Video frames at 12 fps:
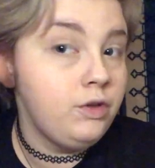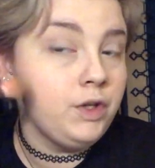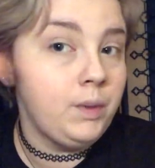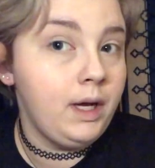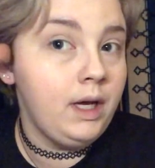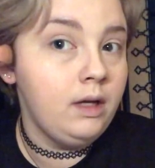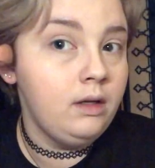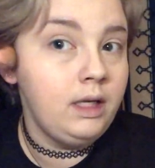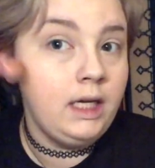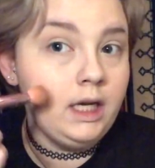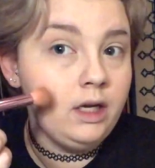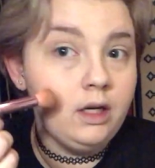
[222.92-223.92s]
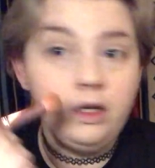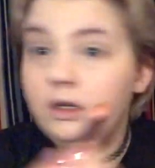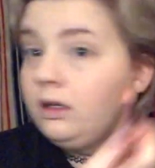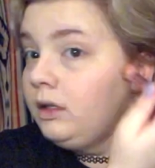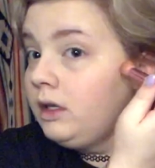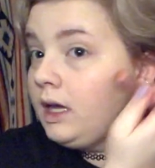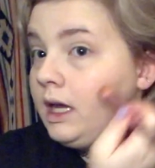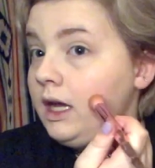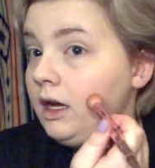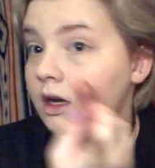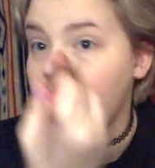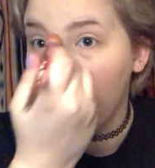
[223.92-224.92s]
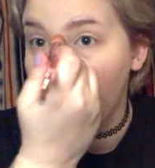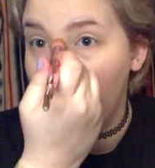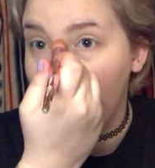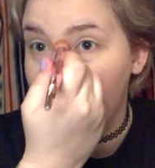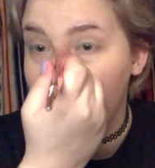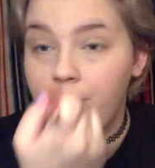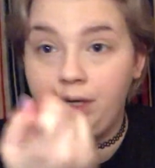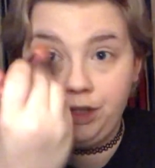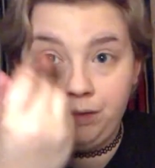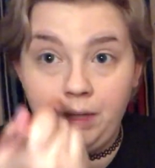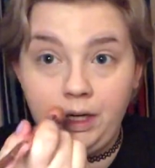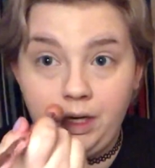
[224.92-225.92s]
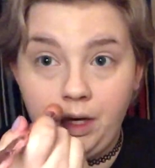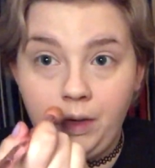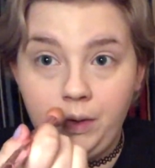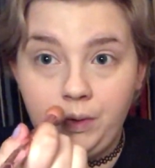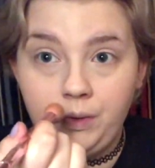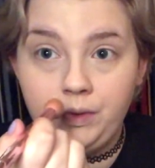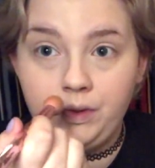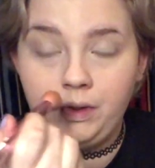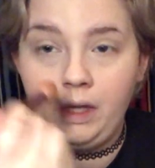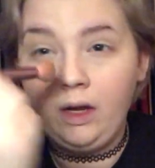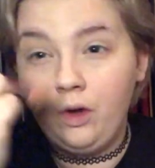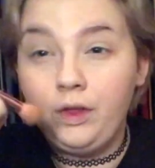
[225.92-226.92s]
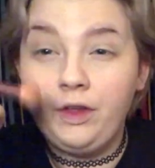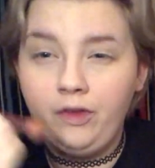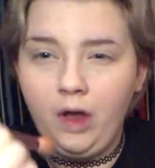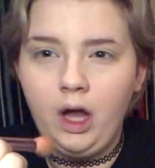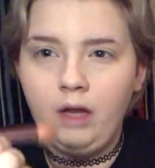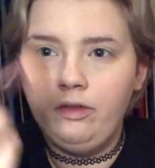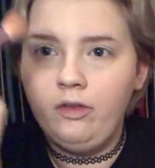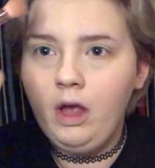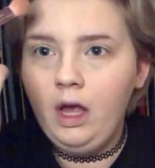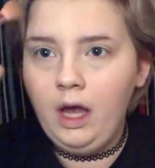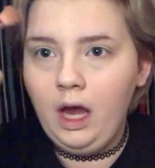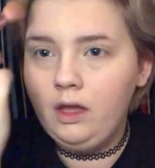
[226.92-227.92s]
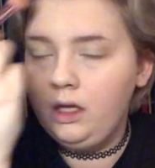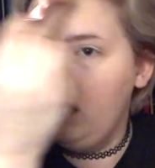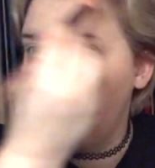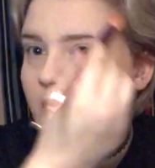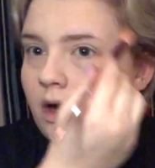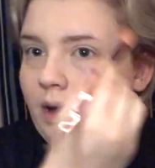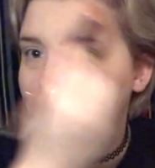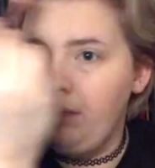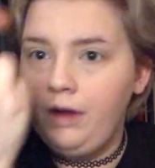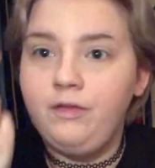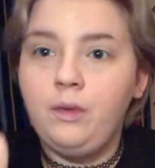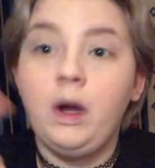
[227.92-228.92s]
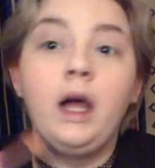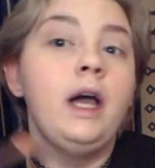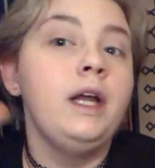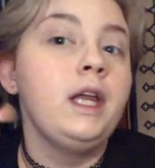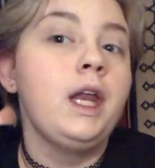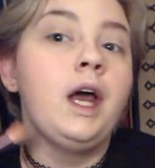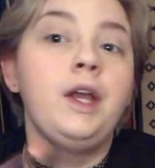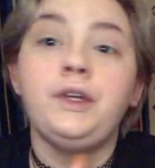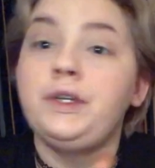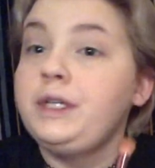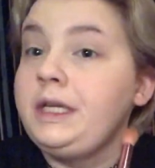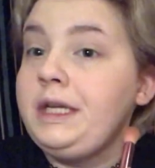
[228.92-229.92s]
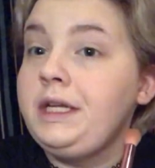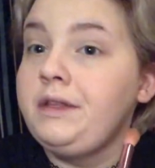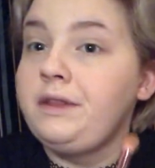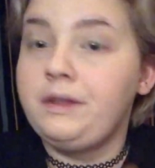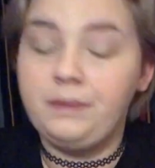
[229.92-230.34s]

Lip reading: do it here, here, on the bridge of my nose, like on the sides, and then around my forehead and underneath.